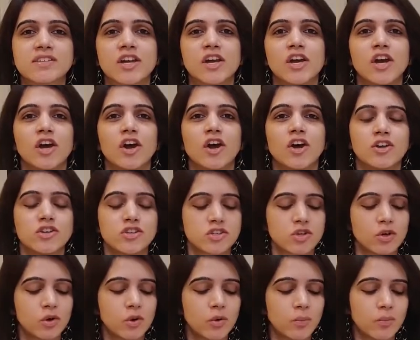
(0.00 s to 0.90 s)
space.
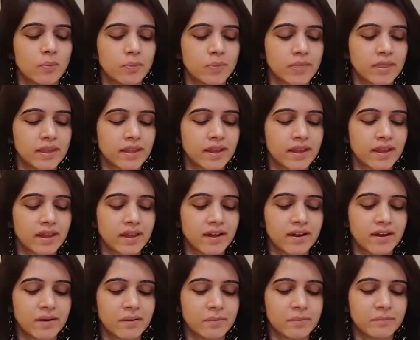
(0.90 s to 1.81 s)
So
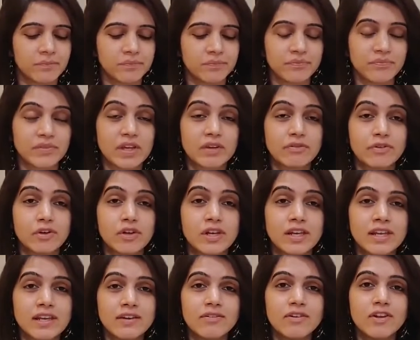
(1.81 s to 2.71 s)

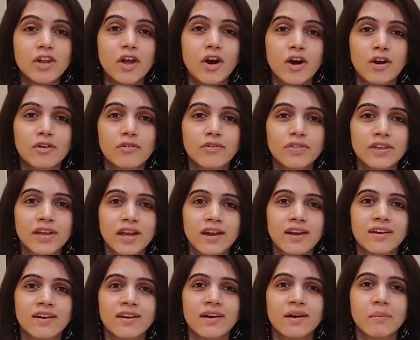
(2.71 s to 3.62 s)
if you leave a lot
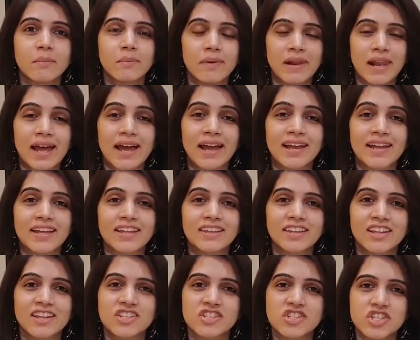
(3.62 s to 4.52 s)
of the area
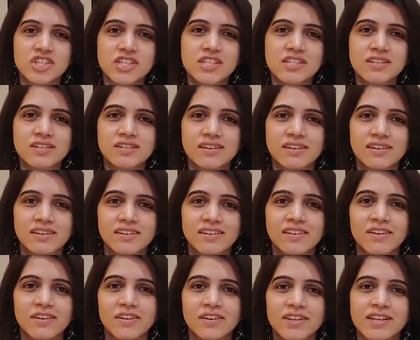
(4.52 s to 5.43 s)
blank and then
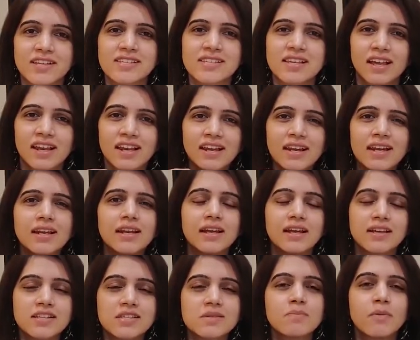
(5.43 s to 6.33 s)
just, you know, there's
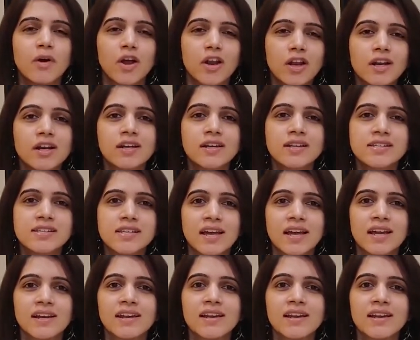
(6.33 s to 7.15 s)
a small little